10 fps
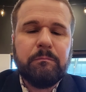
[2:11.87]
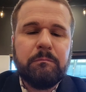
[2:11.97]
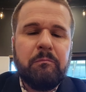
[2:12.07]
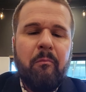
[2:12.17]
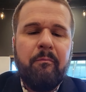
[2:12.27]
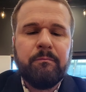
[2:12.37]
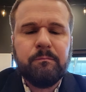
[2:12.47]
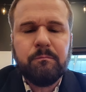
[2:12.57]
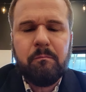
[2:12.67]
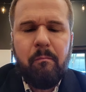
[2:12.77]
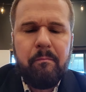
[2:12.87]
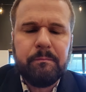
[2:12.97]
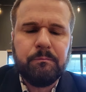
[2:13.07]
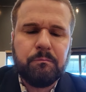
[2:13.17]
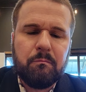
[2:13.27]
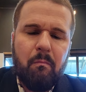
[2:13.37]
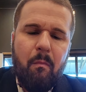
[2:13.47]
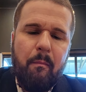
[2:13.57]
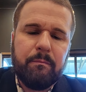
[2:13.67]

Nothing is said.